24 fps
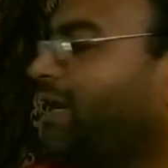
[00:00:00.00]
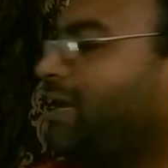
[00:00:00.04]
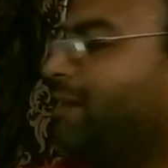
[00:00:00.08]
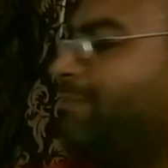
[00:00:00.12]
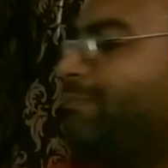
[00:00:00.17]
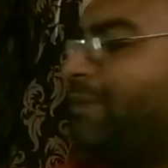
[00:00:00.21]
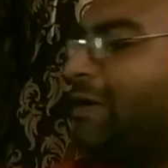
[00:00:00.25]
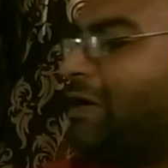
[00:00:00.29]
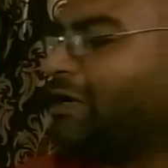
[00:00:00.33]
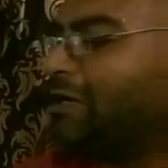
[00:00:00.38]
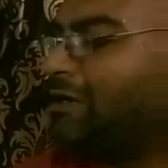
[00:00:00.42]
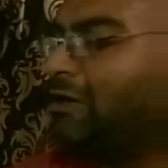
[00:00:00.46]
in a
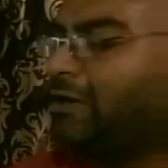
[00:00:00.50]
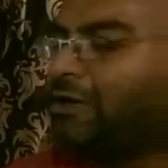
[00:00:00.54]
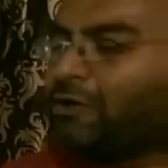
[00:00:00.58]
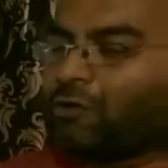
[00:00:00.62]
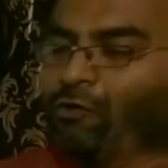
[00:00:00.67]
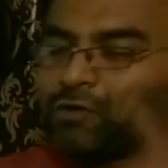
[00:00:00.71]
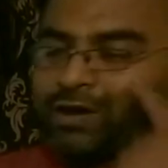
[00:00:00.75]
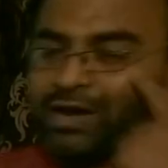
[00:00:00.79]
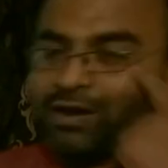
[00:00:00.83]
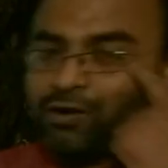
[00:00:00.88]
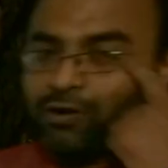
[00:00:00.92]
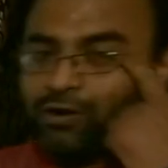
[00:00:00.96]
particular
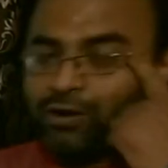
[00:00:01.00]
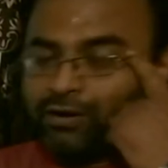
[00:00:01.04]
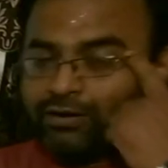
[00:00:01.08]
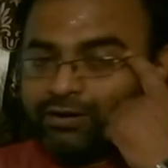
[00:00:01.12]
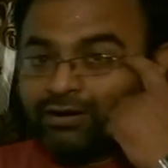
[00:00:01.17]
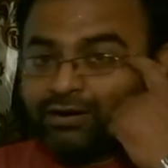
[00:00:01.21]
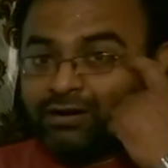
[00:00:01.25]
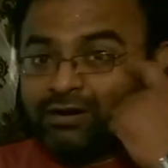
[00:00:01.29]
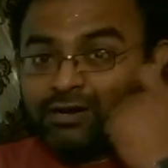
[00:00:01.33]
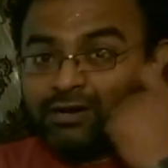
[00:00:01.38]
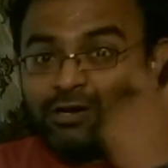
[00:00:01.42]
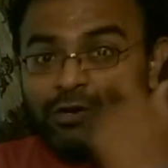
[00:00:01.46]

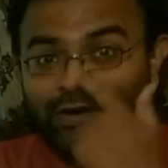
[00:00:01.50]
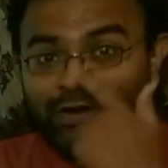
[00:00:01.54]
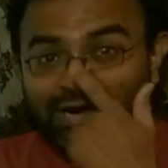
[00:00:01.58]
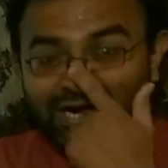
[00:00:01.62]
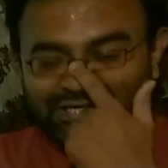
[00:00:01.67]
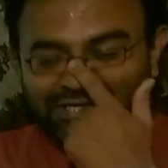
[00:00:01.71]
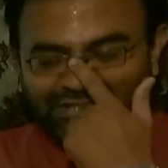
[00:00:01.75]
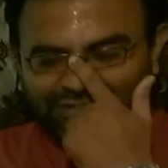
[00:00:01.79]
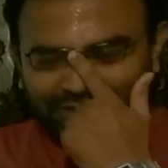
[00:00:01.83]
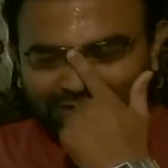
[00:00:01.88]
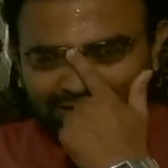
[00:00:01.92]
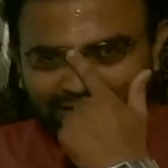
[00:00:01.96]
regular
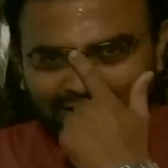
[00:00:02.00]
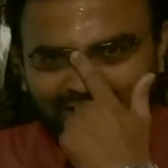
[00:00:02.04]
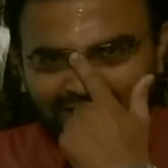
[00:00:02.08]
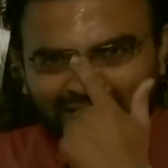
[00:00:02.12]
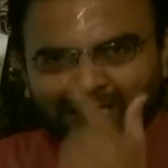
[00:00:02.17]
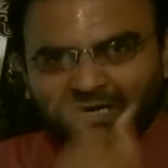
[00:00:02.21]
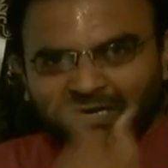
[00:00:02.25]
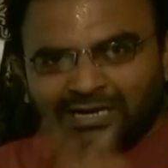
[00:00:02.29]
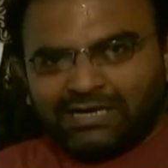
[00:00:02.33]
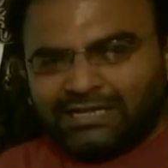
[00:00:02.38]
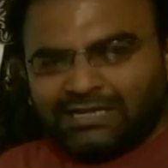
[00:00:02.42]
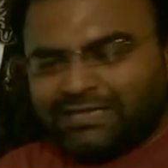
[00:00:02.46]
location,
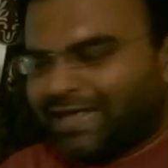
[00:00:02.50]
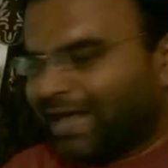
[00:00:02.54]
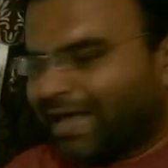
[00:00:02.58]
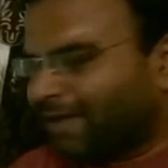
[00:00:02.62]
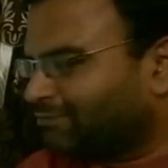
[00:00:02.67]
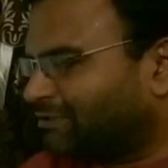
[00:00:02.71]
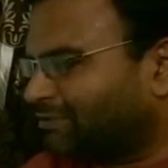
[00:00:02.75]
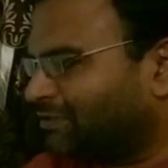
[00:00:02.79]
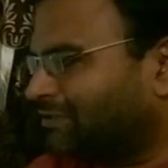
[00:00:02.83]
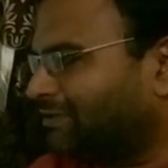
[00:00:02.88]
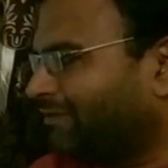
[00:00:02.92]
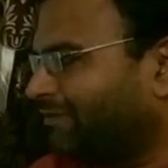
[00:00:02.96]
the
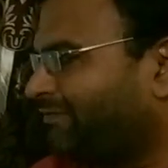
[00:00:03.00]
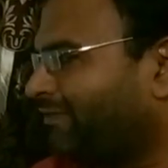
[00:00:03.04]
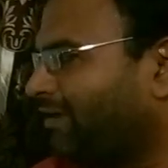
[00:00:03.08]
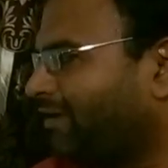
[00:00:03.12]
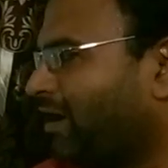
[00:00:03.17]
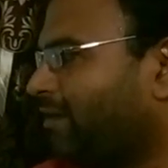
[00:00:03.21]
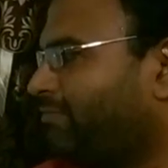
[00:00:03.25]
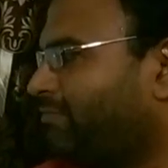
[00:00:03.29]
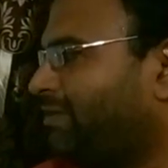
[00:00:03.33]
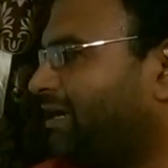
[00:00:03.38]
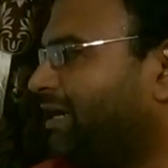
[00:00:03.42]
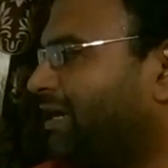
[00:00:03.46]
absence of
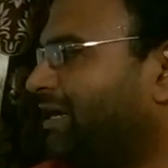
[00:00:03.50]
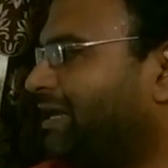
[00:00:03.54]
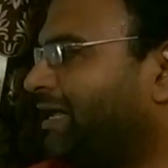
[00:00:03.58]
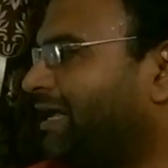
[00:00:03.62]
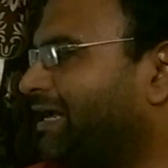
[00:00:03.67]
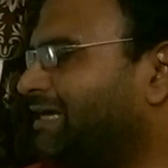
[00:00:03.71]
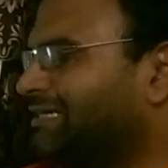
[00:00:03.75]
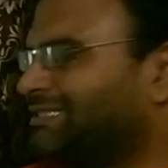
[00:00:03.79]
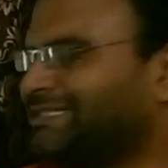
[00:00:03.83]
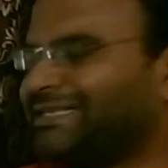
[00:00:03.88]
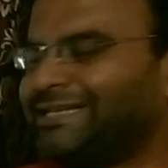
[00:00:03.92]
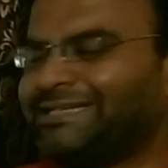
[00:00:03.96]
carbon
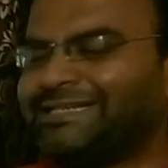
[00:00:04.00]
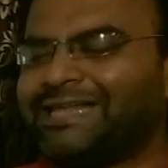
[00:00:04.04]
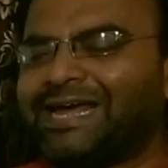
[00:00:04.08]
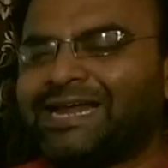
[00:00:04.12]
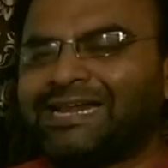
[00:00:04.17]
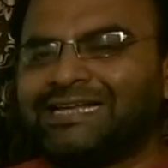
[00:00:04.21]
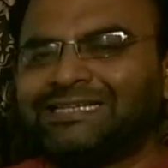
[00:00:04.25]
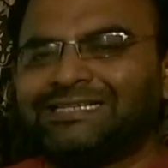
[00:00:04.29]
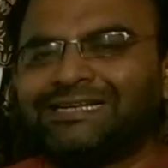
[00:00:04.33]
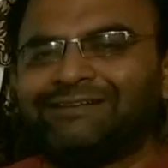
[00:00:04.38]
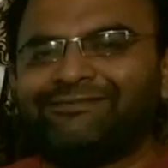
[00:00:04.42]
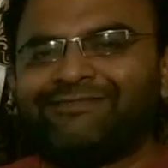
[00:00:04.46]
indicates that there
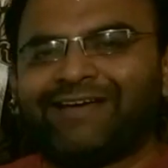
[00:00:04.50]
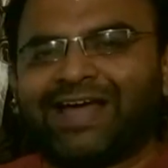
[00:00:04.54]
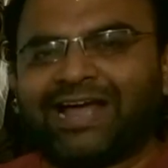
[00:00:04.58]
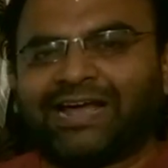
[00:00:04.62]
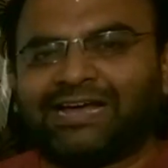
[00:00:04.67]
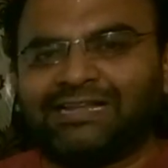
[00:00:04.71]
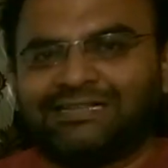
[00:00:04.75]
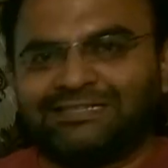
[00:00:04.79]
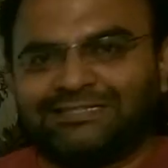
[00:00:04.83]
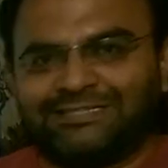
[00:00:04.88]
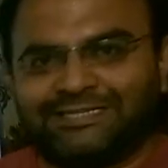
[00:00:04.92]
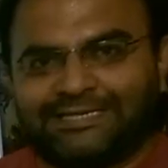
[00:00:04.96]
is a
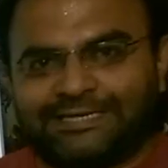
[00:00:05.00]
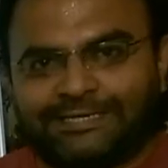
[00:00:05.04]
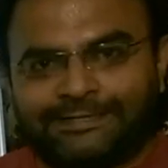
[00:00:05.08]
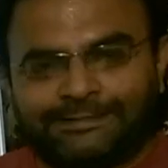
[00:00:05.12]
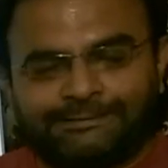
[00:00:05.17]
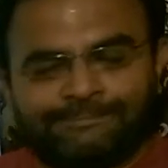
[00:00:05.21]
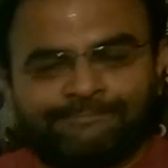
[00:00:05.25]
vacancy.